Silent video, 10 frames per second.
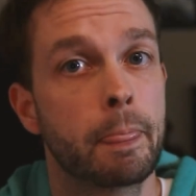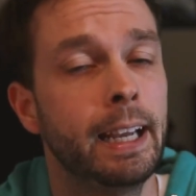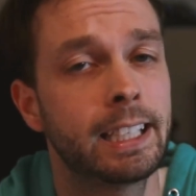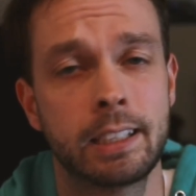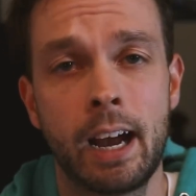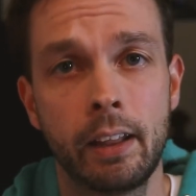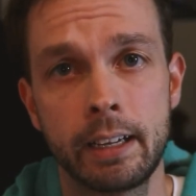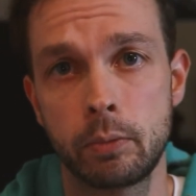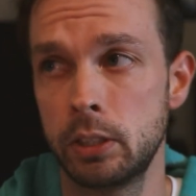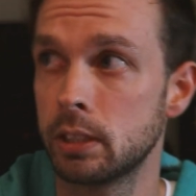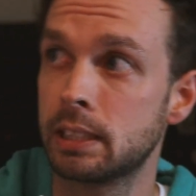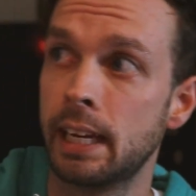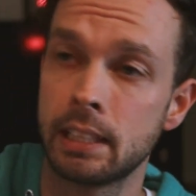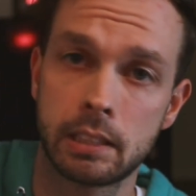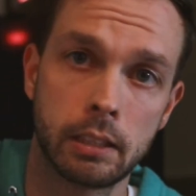It's not like we just
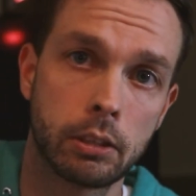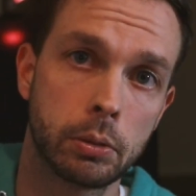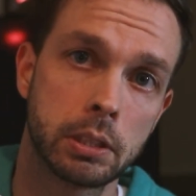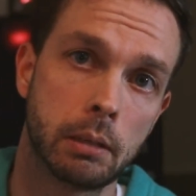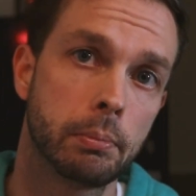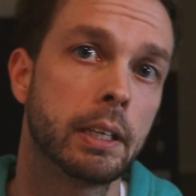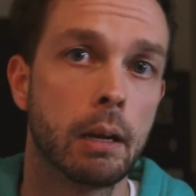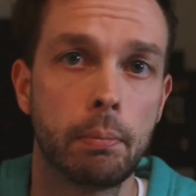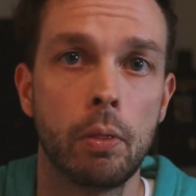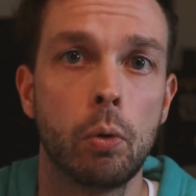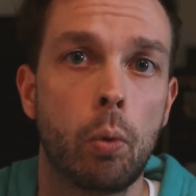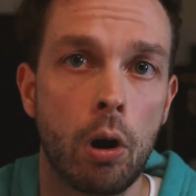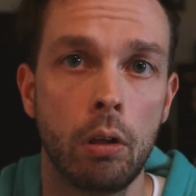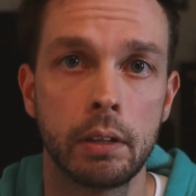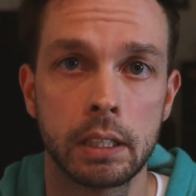guessed and threw something up on the
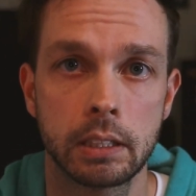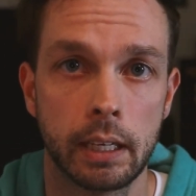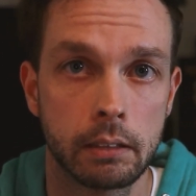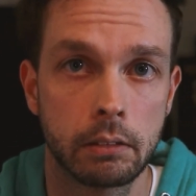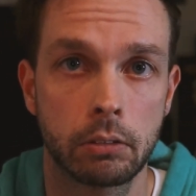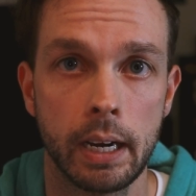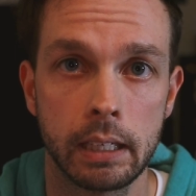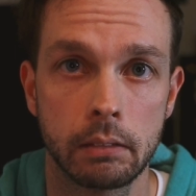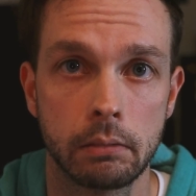wall and said, great,